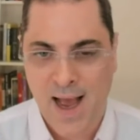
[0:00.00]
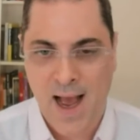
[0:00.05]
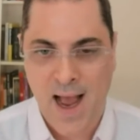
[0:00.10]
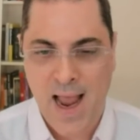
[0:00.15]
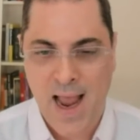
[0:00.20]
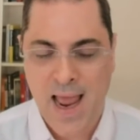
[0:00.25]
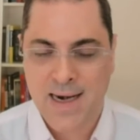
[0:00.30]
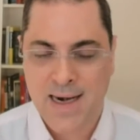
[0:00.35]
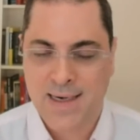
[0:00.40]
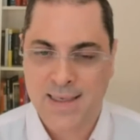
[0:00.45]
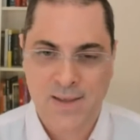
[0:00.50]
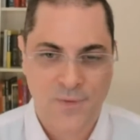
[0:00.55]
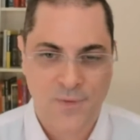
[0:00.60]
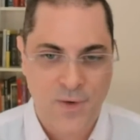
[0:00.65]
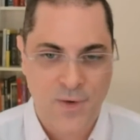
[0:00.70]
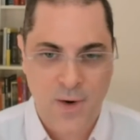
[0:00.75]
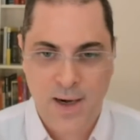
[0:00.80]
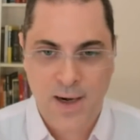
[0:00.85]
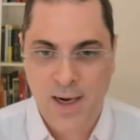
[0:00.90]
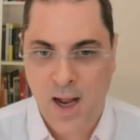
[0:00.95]
Uh, and it is a
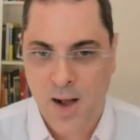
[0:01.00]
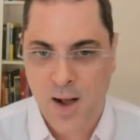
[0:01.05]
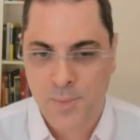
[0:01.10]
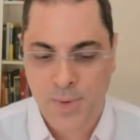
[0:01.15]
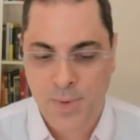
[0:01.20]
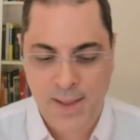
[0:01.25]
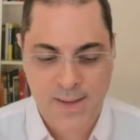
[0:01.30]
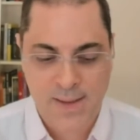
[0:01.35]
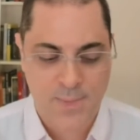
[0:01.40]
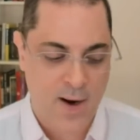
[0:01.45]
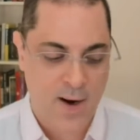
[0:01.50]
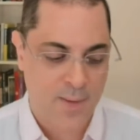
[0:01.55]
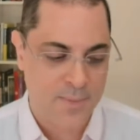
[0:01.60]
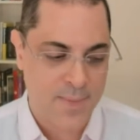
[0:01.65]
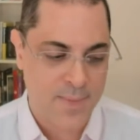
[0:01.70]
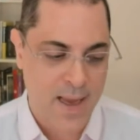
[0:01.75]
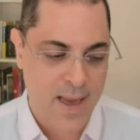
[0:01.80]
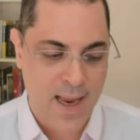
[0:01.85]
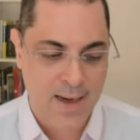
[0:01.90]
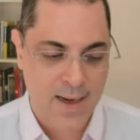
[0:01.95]
very complex
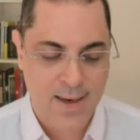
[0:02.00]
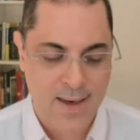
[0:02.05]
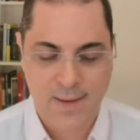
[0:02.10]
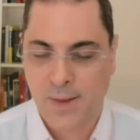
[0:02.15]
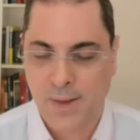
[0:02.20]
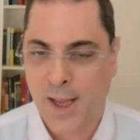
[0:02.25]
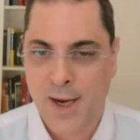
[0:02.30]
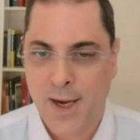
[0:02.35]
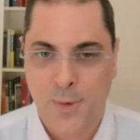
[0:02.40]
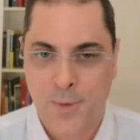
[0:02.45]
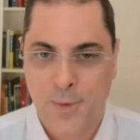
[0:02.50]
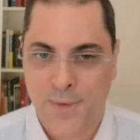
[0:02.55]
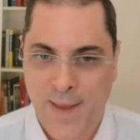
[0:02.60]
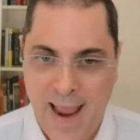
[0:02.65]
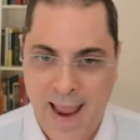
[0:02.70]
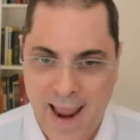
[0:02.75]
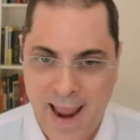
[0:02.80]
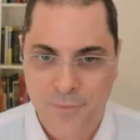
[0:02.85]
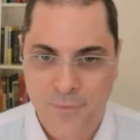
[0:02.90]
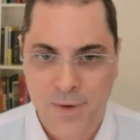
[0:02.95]
problem. And like with
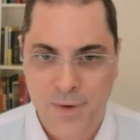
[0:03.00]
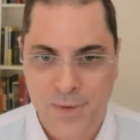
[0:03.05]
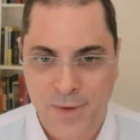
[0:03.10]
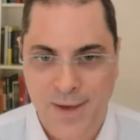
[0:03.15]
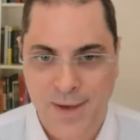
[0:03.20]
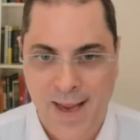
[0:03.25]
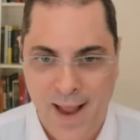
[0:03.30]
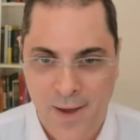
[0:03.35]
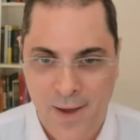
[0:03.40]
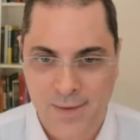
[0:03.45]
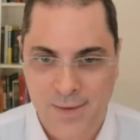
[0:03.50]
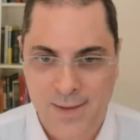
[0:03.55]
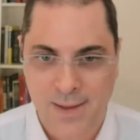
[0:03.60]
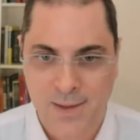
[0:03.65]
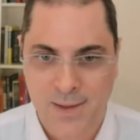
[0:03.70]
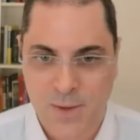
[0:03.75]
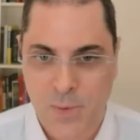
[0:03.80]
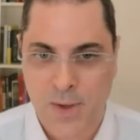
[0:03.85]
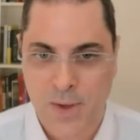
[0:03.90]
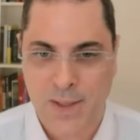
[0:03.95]
everything else
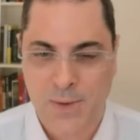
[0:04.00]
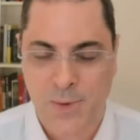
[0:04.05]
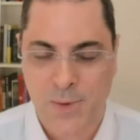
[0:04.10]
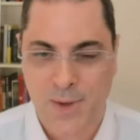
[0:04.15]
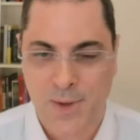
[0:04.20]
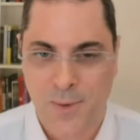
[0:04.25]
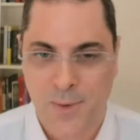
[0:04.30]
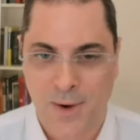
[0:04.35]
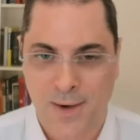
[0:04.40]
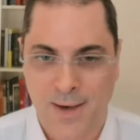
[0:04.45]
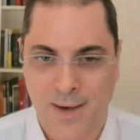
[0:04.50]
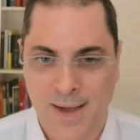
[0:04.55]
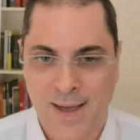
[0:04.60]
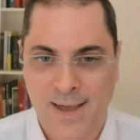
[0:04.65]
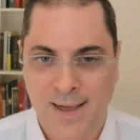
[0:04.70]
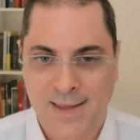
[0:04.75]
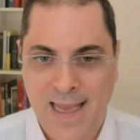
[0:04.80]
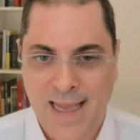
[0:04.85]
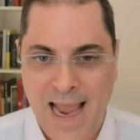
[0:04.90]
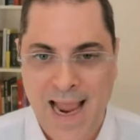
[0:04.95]
in 2021,
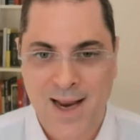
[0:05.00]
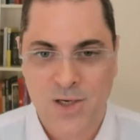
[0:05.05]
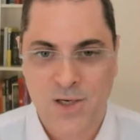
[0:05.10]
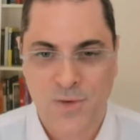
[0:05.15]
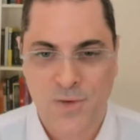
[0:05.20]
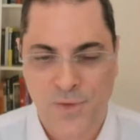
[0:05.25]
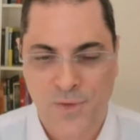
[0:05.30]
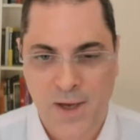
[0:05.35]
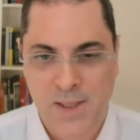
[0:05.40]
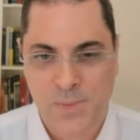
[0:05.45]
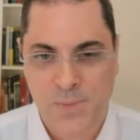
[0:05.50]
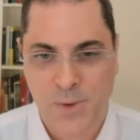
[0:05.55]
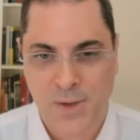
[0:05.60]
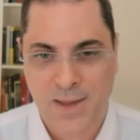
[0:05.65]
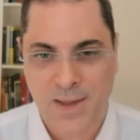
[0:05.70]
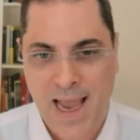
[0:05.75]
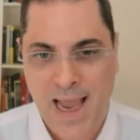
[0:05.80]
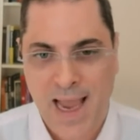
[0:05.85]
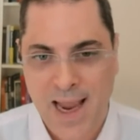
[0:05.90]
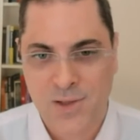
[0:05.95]
the age of
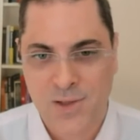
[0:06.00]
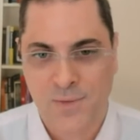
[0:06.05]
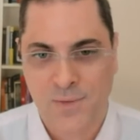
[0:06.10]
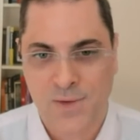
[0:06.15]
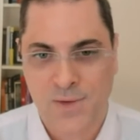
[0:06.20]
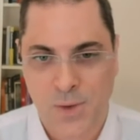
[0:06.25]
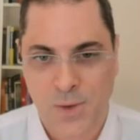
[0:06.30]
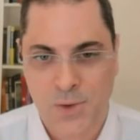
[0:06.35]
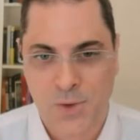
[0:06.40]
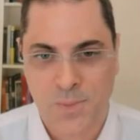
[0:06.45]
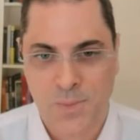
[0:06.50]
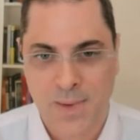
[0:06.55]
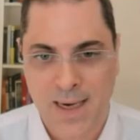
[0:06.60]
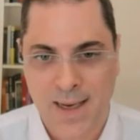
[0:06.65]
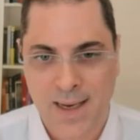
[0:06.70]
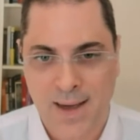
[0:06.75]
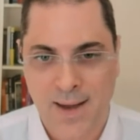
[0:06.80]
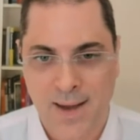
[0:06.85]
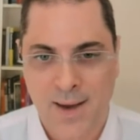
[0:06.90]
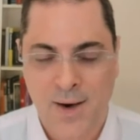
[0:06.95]
Facebook, the age of social
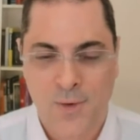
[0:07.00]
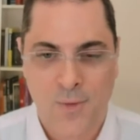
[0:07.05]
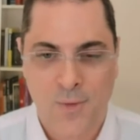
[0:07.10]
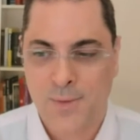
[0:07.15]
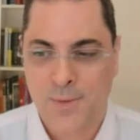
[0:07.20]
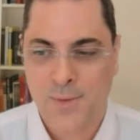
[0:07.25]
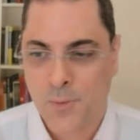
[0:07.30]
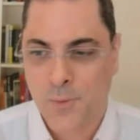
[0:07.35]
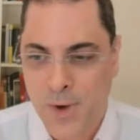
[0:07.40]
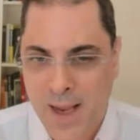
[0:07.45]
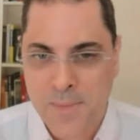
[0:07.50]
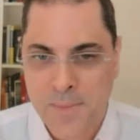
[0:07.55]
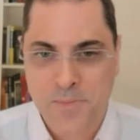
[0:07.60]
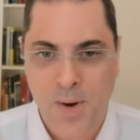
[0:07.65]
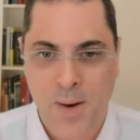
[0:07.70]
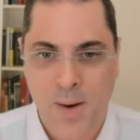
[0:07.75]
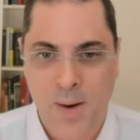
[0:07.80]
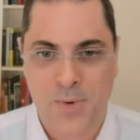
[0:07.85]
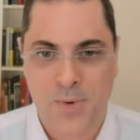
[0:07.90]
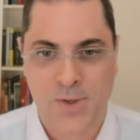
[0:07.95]
media, right? We
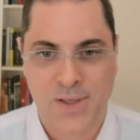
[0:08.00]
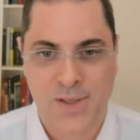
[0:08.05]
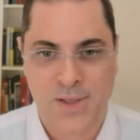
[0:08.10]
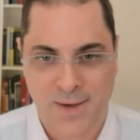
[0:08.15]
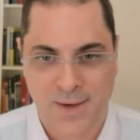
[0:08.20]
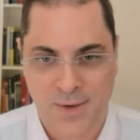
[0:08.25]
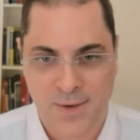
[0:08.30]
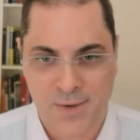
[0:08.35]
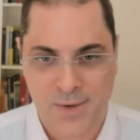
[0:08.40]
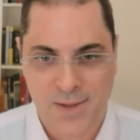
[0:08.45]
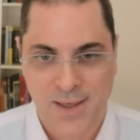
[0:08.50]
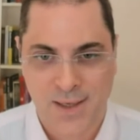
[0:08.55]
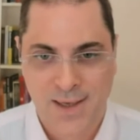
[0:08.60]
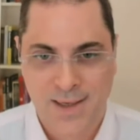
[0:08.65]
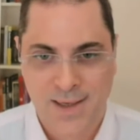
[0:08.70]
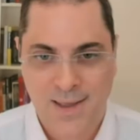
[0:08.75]
get bumper stickers.